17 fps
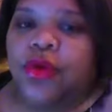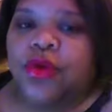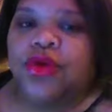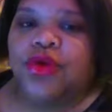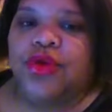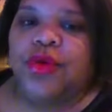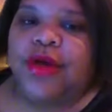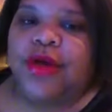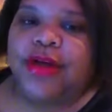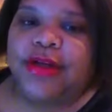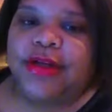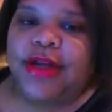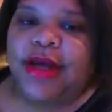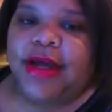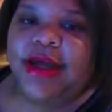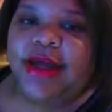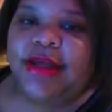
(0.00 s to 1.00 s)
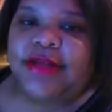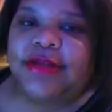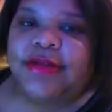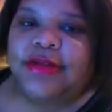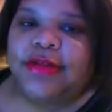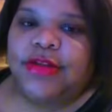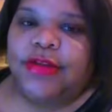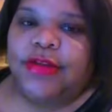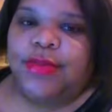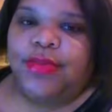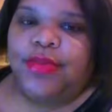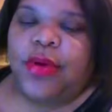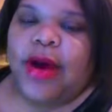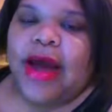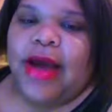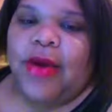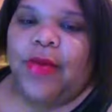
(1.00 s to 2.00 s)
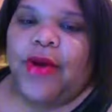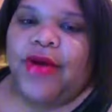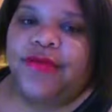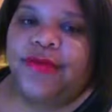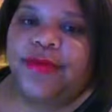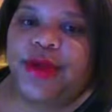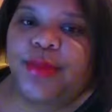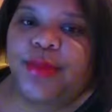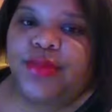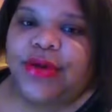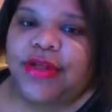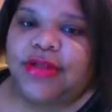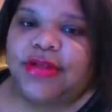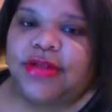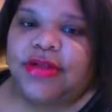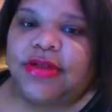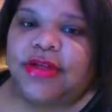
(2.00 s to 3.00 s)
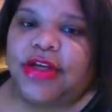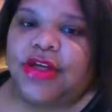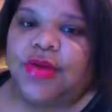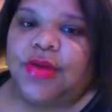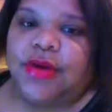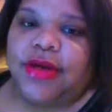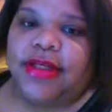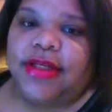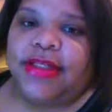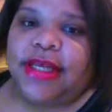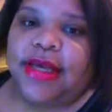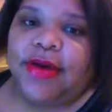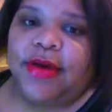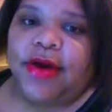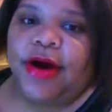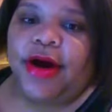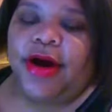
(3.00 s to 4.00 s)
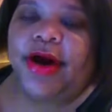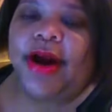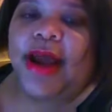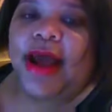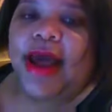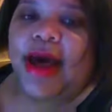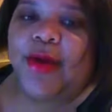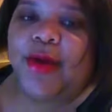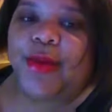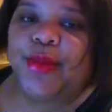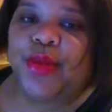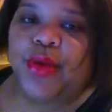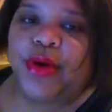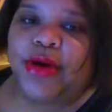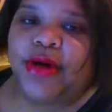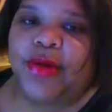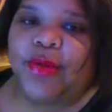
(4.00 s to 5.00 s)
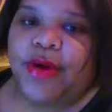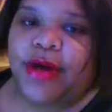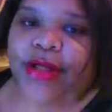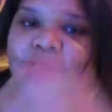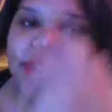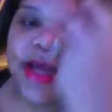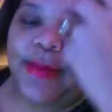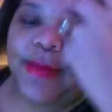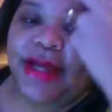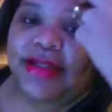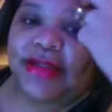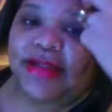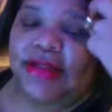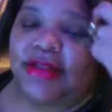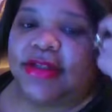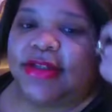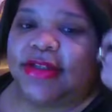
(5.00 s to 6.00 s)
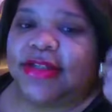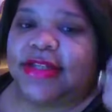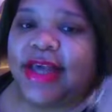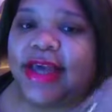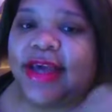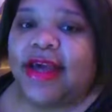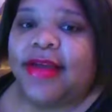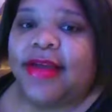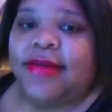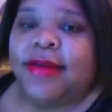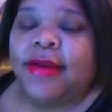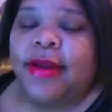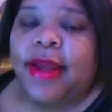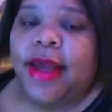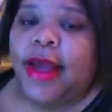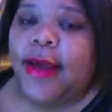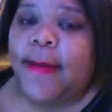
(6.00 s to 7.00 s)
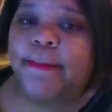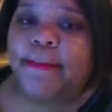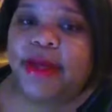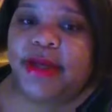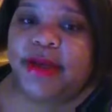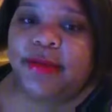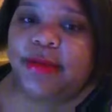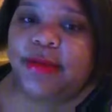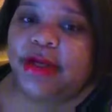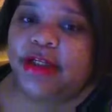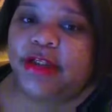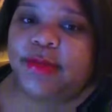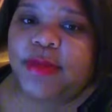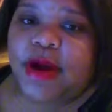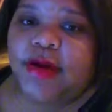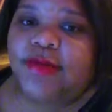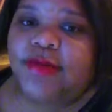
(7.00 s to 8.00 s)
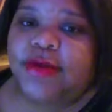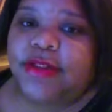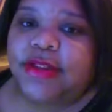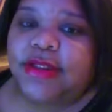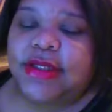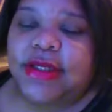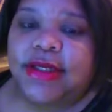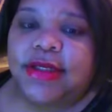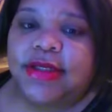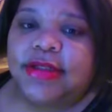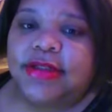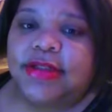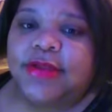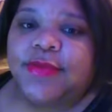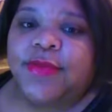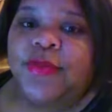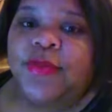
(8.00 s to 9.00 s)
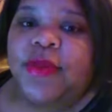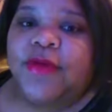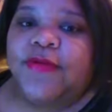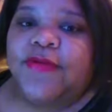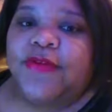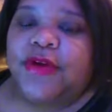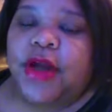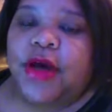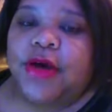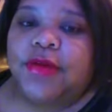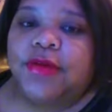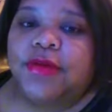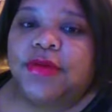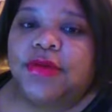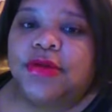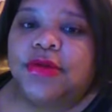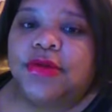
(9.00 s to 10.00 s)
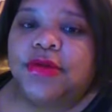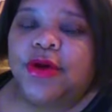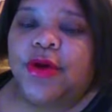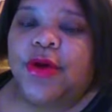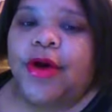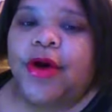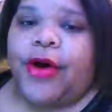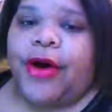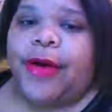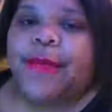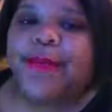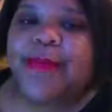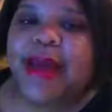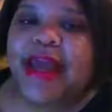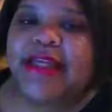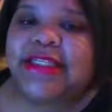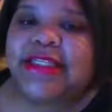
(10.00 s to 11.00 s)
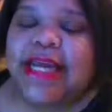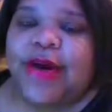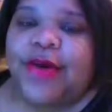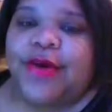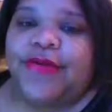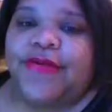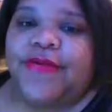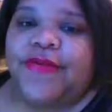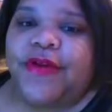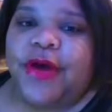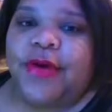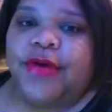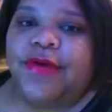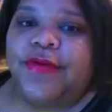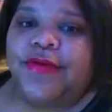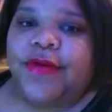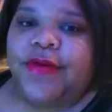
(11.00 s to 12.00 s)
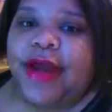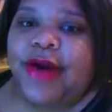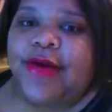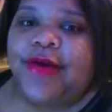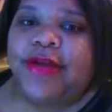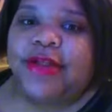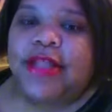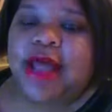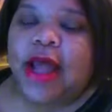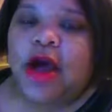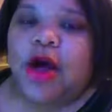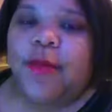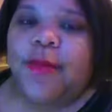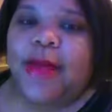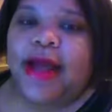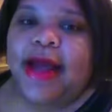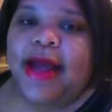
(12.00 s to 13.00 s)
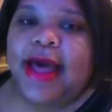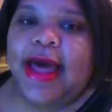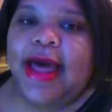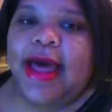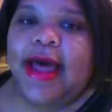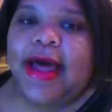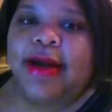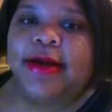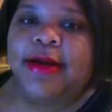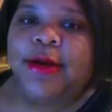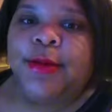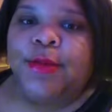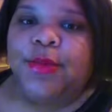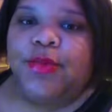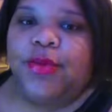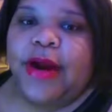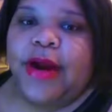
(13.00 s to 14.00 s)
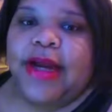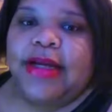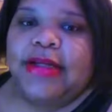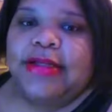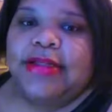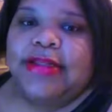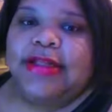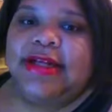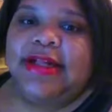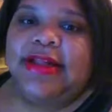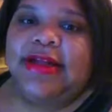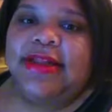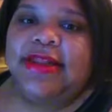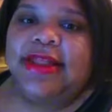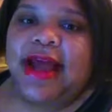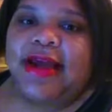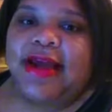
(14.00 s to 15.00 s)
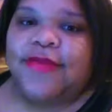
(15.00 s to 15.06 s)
You couldn't pry away from your precious sister. You couldn't tell her how important it was. Now my sister's dead. And Bill, being as proper as he is, floats or makes Eric float. And Eric is like, oh my God, praise Lilith.